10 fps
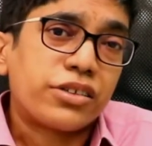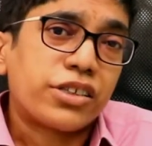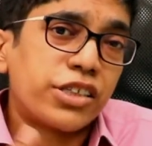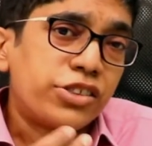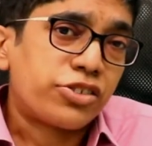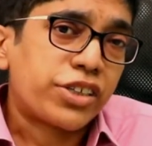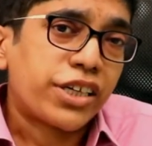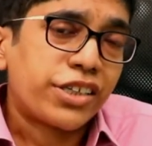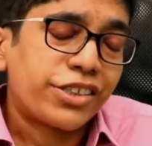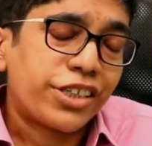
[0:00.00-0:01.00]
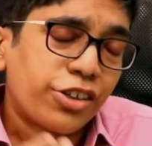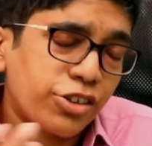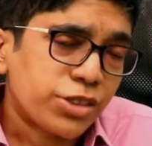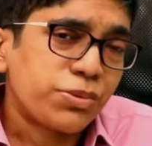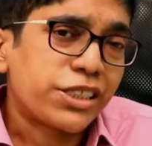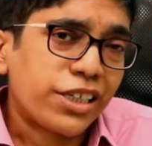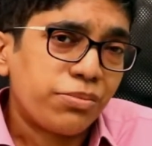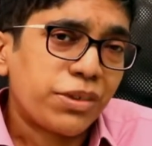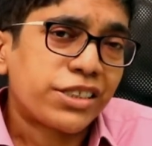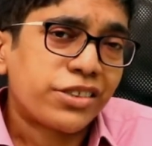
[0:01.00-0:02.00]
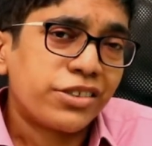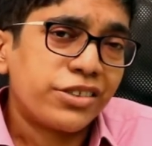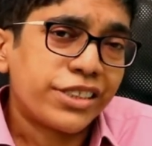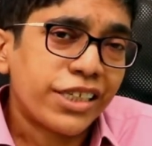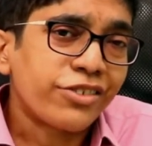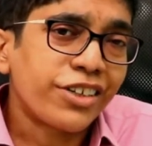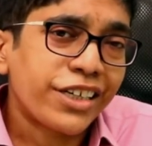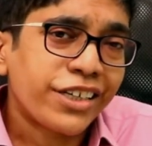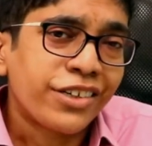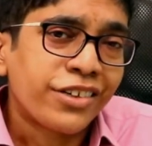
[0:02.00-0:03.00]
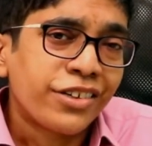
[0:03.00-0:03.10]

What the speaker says: country and the hospital. But generally,